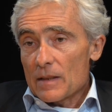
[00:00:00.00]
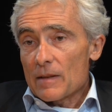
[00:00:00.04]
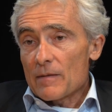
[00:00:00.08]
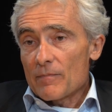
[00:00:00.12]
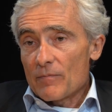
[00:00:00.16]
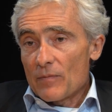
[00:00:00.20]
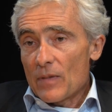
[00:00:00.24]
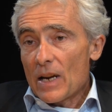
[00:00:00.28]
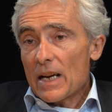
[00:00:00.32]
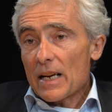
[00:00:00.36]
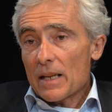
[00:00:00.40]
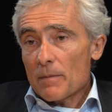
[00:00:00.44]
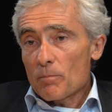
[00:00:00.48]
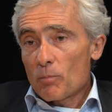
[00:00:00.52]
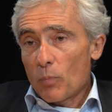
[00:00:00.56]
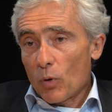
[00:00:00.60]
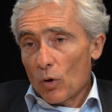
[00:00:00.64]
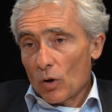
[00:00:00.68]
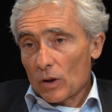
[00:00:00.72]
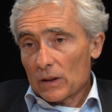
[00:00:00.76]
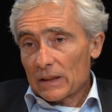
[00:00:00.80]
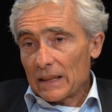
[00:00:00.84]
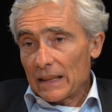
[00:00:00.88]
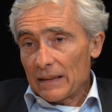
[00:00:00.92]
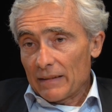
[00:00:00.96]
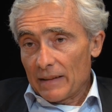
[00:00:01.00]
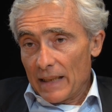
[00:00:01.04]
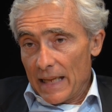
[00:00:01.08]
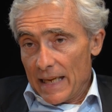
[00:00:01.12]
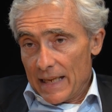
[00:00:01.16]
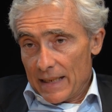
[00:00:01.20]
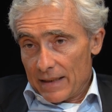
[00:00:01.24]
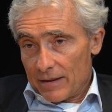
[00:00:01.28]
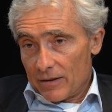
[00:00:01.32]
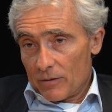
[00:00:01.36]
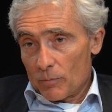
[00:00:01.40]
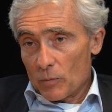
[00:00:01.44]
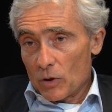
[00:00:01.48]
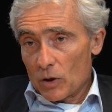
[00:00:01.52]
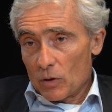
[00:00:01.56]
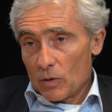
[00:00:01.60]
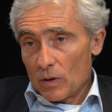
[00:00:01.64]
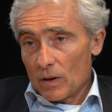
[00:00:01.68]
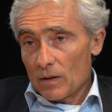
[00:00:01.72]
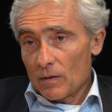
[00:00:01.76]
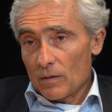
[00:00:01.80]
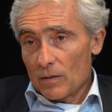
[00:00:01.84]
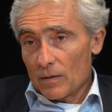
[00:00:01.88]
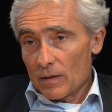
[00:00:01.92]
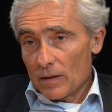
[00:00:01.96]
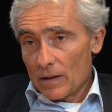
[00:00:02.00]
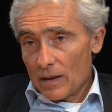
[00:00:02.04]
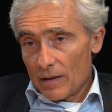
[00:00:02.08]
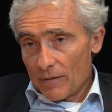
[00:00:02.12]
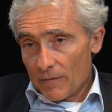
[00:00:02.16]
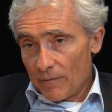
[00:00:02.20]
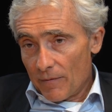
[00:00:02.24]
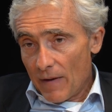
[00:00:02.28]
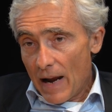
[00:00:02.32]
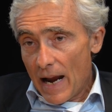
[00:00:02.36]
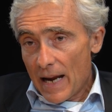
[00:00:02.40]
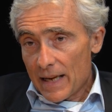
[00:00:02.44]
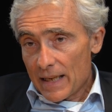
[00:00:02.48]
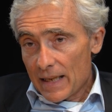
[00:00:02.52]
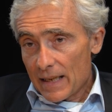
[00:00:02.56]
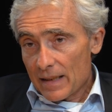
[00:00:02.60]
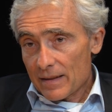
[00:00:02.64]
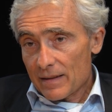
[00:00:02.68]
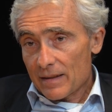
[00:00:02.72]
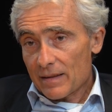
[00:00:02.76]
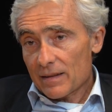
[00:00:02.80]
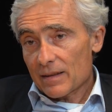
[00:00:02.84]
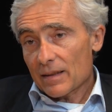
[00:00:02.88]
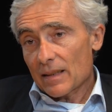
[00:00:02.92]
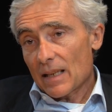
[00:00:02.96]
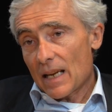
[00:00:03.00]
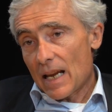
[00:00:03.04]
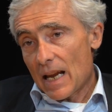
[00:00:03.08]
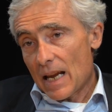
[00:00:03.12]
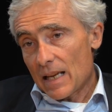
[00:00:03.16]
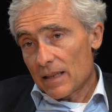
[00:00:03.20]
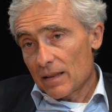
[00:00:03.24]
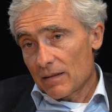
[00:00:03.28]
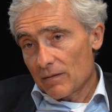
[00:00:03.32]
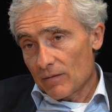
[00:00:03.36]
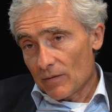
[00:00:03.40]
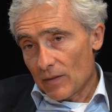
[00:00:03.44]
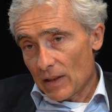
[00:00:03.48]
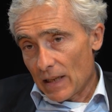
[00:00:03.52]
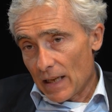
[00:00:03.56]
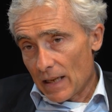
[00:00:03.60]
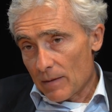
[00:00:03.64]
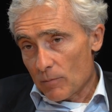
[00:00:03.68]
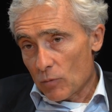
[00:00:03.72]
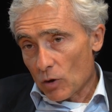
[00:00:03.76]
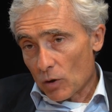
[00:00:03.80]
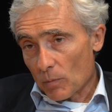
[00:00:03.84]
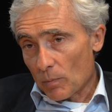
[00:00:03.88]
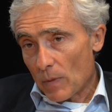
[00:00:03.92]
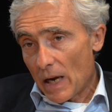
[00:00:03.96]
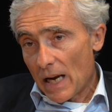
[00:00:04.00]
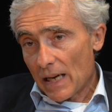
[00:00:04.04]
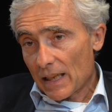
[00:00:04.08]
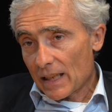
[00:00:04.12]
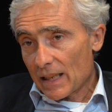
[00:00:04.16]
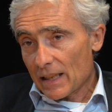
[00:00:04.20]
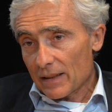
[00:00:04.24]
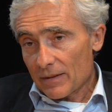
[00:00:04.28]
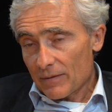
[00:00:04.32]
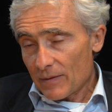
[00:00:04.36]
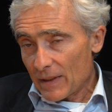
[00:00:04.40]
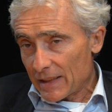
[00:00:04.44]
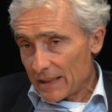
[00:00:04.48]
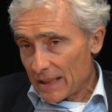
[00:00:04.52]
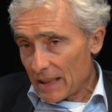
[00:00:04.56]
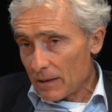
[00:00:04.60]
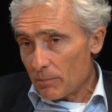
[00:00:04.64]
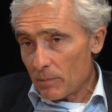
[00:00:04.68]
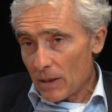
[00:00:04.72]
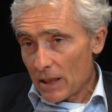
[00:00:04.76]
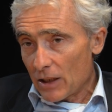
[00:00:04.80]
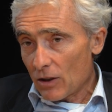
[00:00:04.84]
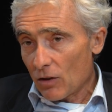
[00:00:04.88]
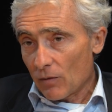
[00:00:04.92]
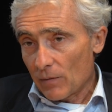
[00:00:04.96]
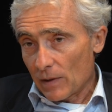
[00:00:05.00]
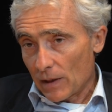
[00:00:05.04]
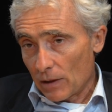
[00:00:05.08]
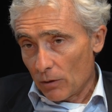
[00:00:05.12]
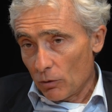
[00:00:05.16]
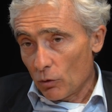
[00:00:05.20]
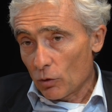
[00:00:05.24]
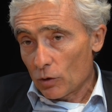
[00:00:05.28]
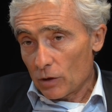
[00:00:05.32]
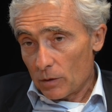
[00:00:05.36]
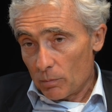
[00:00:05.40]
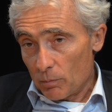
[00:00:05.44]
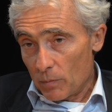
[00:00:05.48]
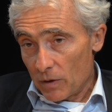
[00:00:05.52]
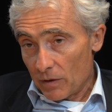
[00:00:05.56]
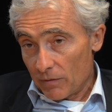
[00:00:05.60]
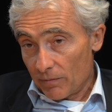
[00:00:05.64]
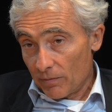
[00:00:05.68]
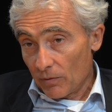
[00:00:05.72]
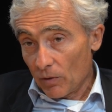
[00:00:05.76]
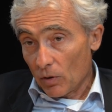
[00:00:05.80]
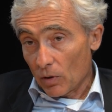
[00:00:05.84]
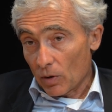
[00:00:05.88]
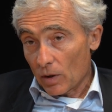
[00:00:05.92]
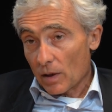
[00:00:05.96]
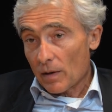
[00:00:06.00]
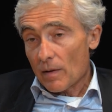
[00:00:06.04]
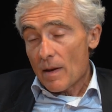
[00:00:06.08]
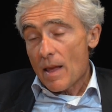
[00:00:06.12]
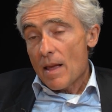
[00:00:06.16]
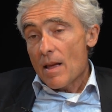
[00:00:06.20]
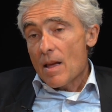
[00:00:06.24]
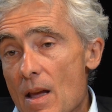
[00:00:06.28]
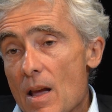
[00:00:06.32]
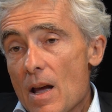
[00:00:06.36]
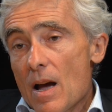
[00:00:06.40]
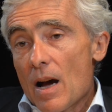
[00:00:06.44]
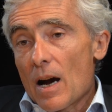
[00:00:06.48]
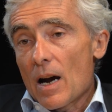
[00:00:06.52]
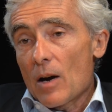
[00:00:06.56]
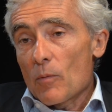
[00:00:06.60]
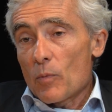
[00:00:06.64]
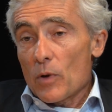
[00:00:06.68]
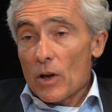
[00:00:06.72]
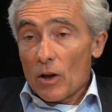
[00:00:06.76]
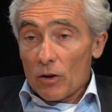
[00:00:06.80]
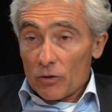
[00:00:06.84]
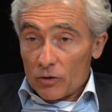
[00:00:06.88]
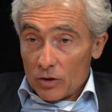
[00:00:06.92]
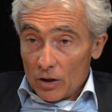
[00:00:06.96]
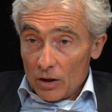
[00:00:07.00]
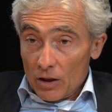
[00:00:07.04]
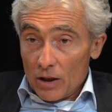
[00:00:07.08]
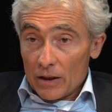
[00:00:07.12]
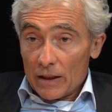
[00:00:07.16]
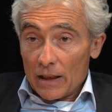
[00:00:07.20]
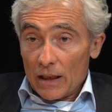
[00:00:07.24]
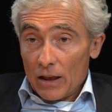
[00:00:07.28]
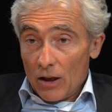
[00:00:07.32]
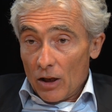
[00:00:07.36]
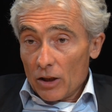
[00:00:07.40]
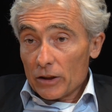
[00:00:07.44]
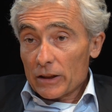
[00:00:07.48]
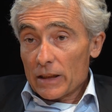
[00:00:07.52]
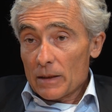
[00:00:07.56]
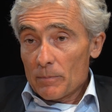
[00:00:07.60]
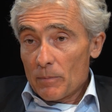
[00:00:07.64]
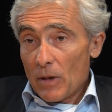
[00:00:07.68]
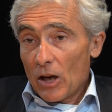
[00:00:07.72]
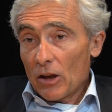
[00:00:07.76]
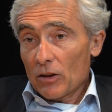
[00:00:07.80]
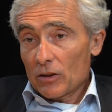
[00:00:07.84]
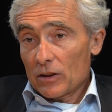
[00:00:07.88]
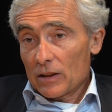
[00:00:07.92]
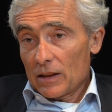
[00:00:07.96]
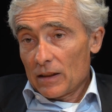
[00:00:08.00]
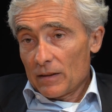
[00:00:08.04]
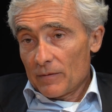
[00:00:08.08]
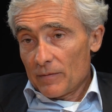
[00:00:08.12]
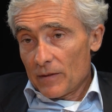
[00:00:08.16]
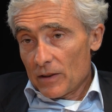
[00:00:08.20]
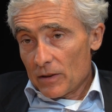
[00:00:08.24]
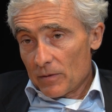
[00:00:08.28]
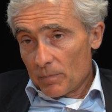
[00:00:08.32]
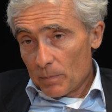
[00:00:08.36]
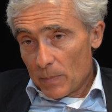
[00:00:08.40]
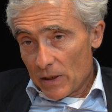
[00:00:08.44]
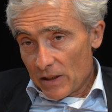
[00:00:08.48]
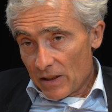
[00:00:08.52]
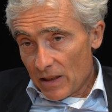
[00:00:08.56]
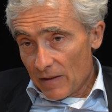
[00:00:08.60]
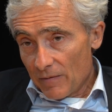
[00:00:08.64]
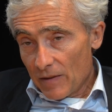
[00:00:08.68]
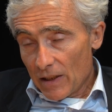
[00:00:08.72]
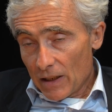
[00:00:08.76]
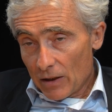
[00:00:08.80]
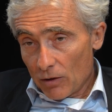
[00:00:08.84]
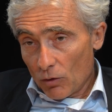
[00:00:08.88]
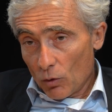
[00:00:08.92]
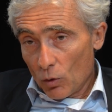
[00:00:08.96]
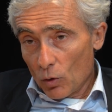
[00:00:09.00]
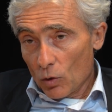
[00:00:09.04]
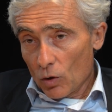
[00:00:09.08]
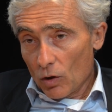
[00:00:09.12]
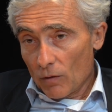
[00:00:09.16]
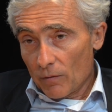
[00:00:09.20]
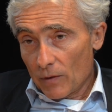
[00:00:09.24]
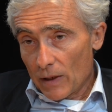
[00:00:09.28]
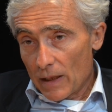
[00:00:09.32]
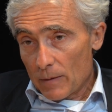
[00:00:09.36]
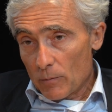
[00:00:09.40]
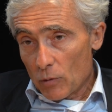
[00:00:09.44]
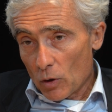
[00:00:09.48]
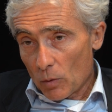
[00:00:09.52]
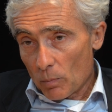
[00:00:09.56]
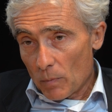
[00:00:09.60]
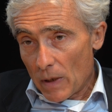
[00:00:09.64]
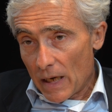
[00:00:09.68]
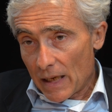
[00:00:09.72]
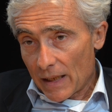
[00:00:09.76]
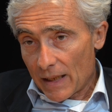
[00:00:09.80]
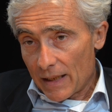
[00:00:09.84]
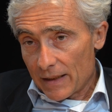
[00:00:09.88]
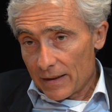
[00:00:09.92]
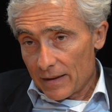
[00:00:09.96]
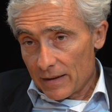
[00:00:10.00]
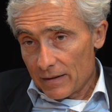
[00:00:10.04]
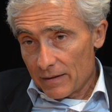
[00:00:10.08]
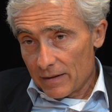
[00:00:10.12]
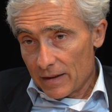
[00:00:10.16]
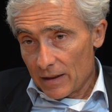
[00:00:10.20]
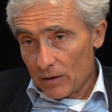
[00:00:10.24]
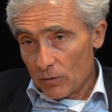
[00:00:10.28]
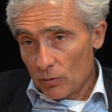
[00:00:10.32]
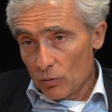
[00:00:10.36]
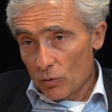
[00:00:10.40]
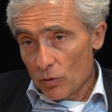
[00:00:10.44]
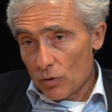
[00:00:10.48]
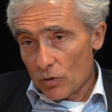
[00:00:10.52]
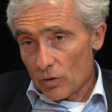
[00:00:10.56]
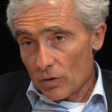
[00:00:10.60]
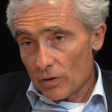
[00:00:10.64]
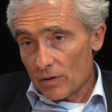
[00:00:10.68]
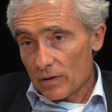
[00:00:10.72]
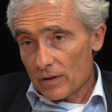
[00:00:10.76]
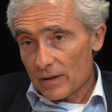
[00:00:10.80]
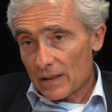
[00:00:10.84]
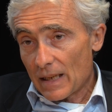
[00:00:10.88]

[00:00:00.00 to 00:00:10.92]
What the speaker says: Very important links between finance and the labor market that had been overlooked before. We also learn a lot about the specific role of labor market institutions.